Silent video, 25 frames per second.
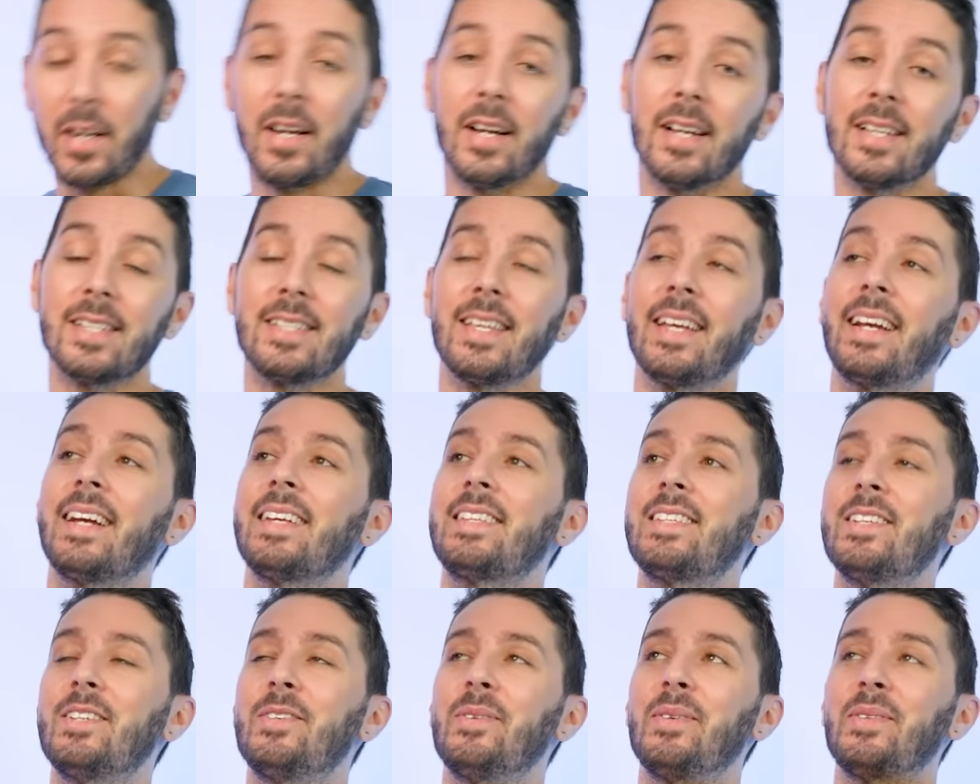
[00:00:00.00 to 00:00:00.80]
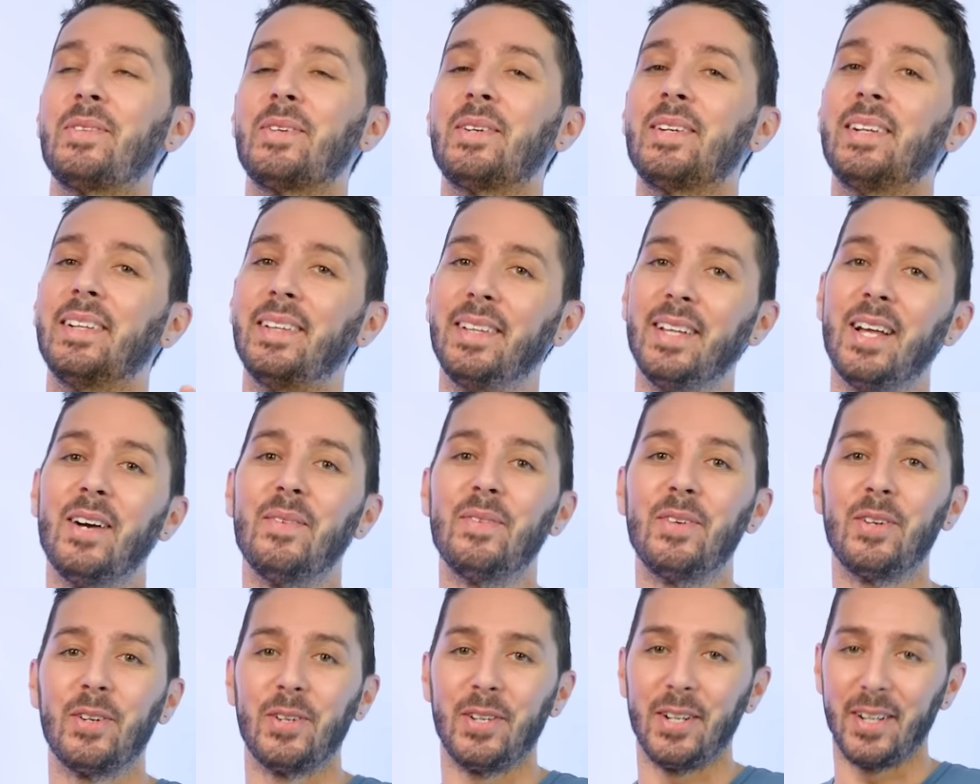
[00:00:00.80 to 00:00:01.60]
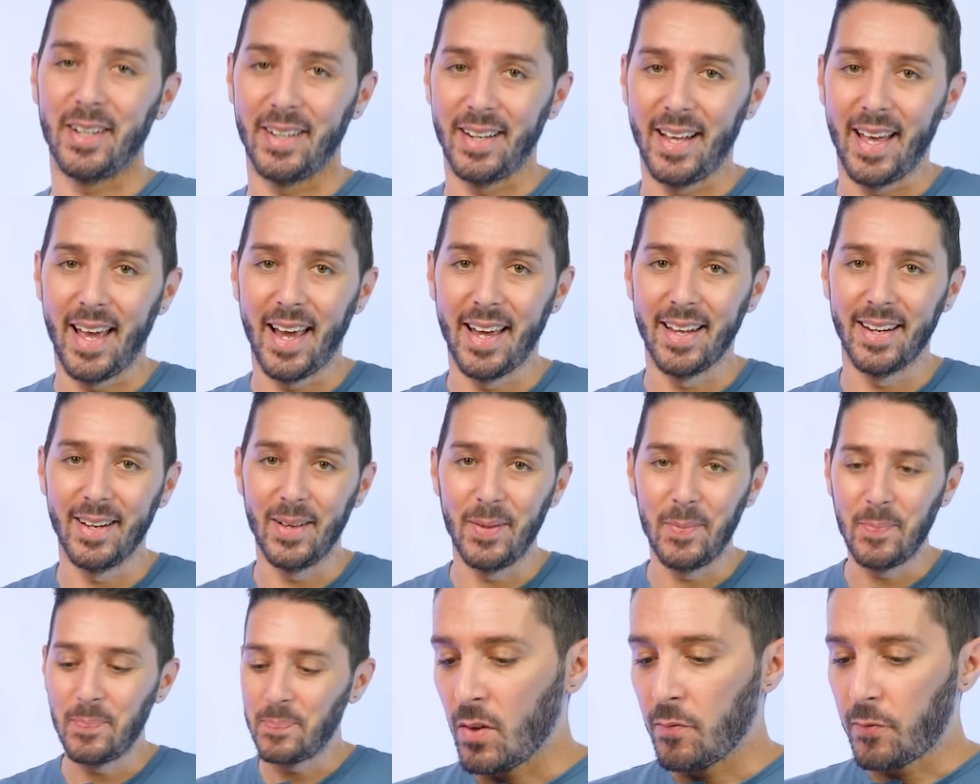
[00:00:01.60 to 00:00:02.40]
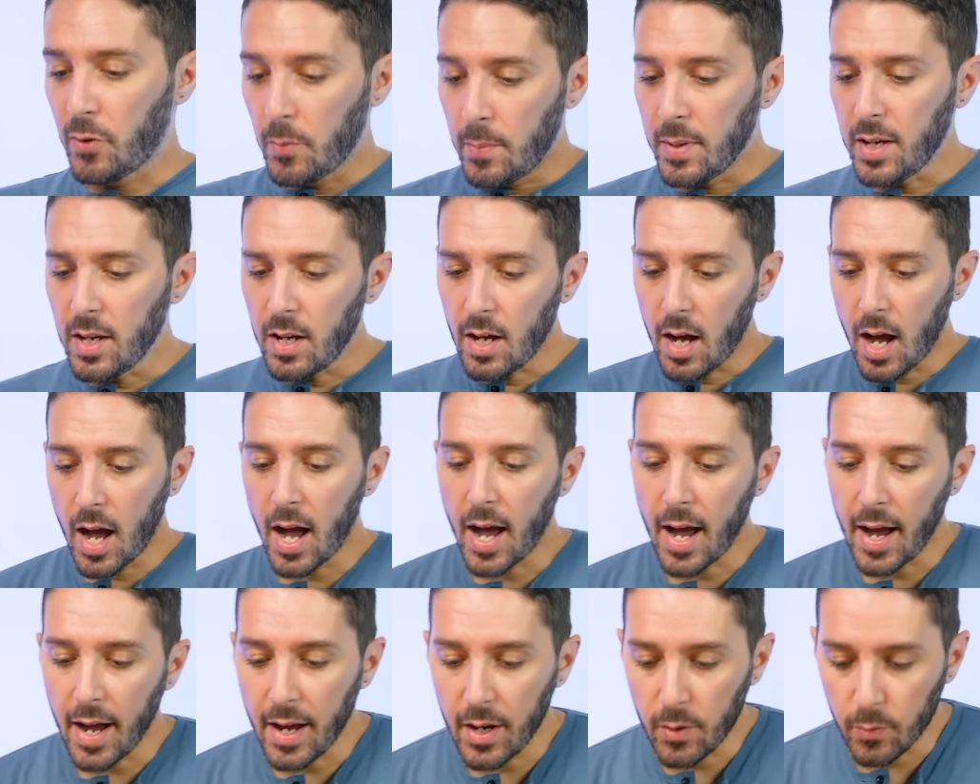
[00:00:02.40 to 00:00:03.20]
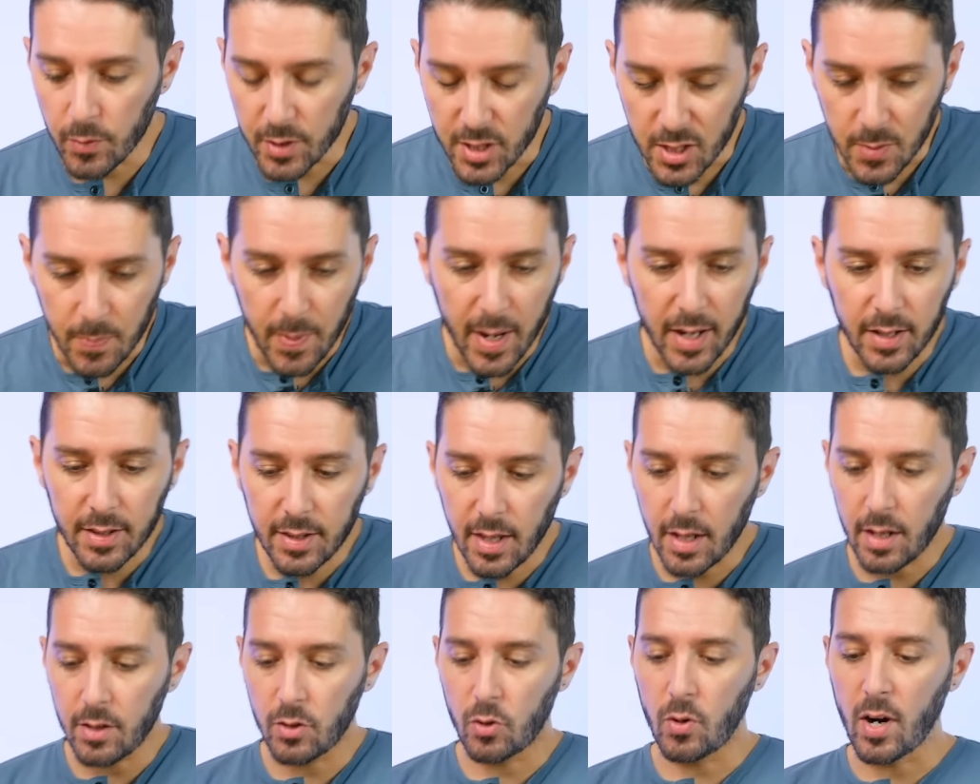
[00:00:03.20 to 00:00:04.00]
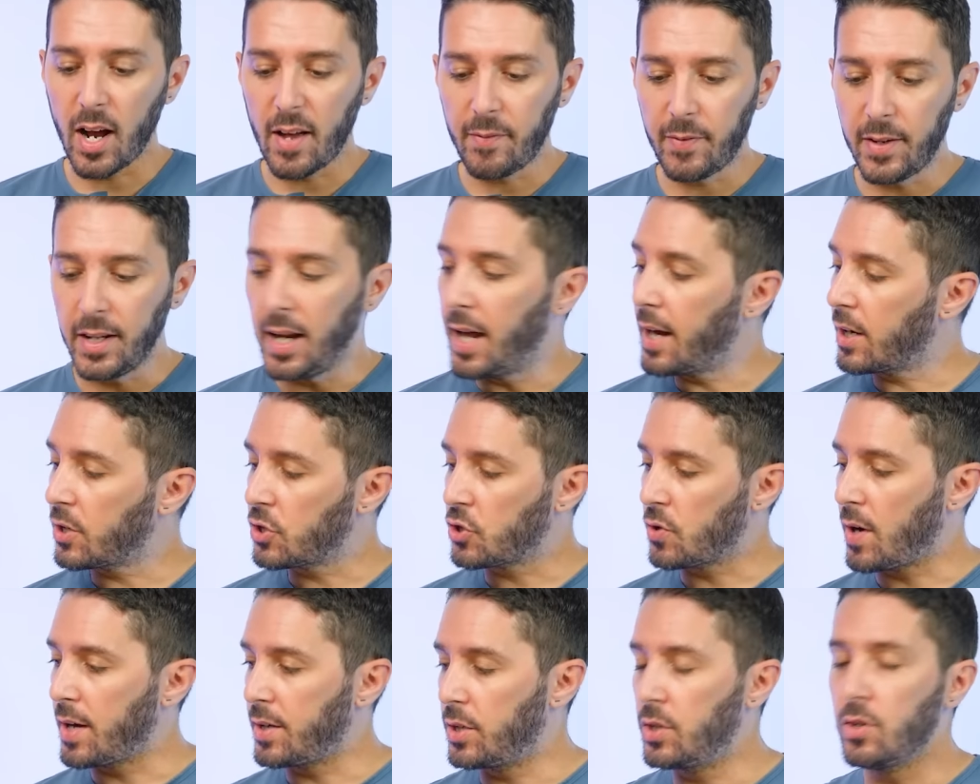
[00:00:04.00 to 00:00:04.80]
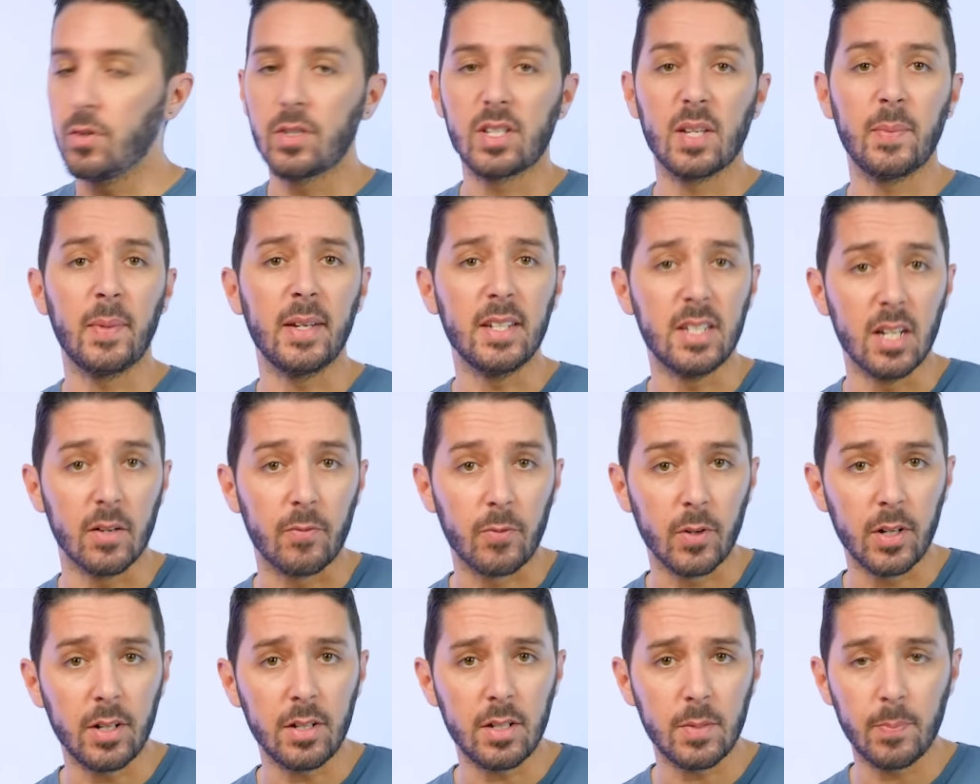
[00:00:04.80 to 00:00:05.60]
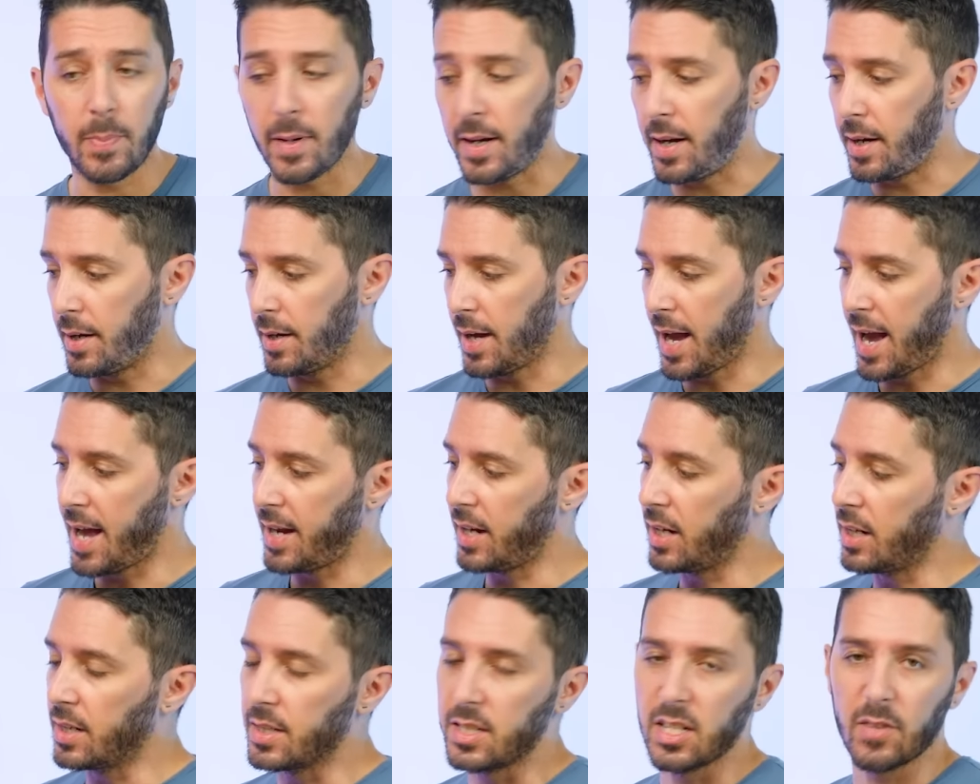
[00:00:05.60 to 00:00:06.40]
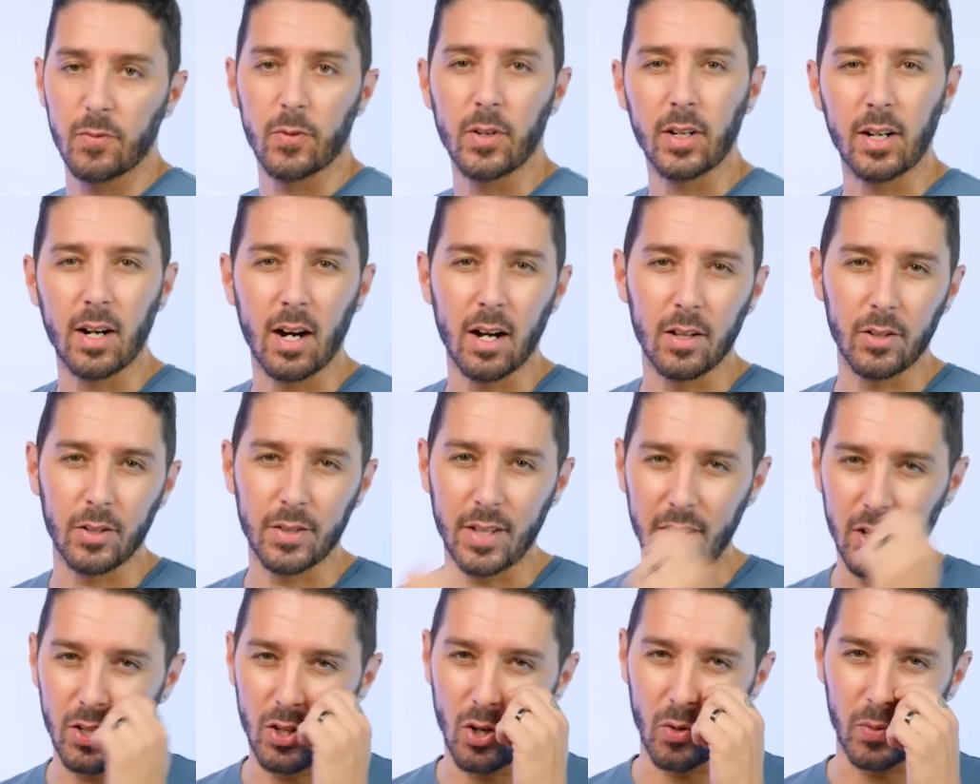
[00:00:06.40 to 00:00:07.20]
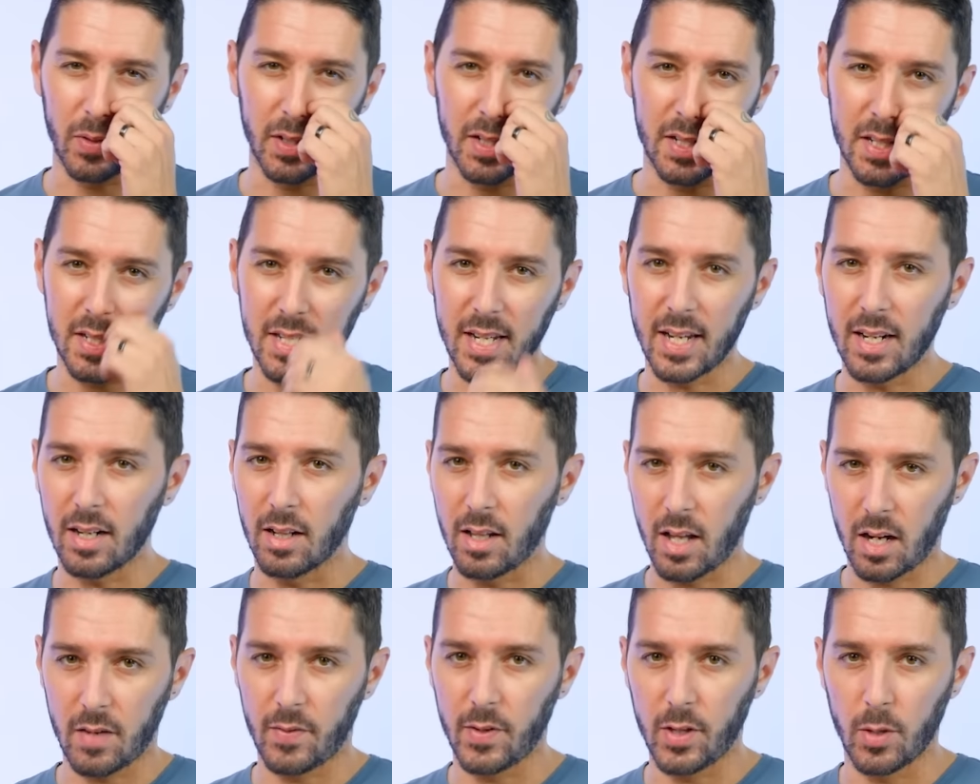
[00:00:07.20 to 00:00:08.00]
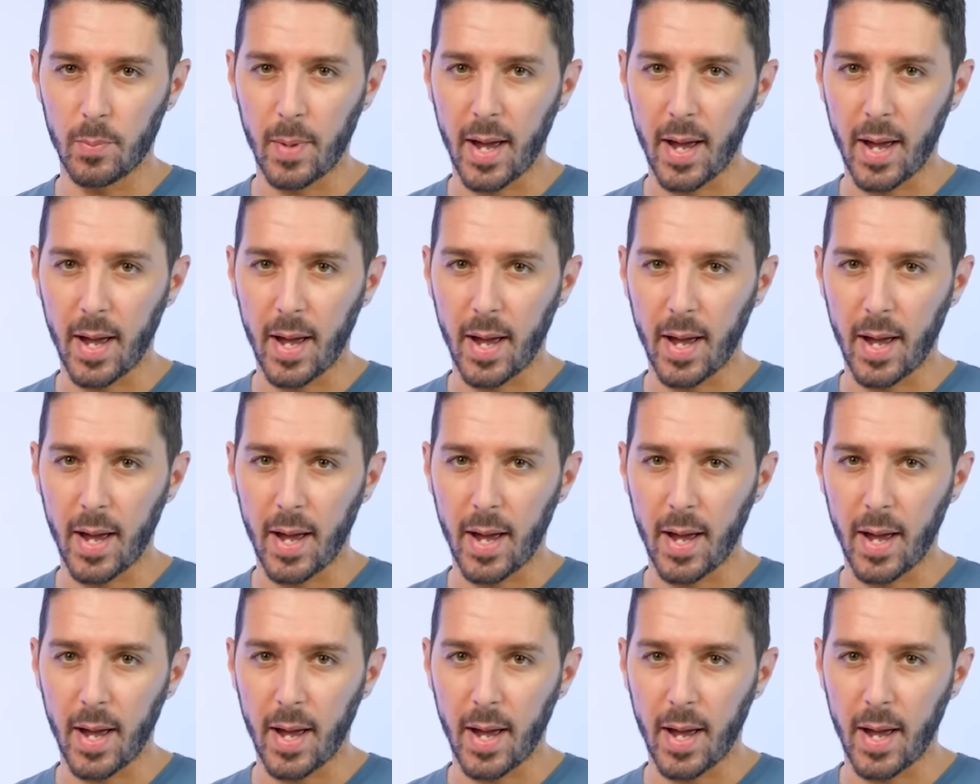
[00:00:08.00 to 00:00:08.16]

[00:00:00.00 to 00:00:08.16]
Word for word: Because like I said, you're either gonna love it or you're gonna hate it. For me, I respect that Graphene X tried to do something different by adding a different color that you don't really see in a lot of other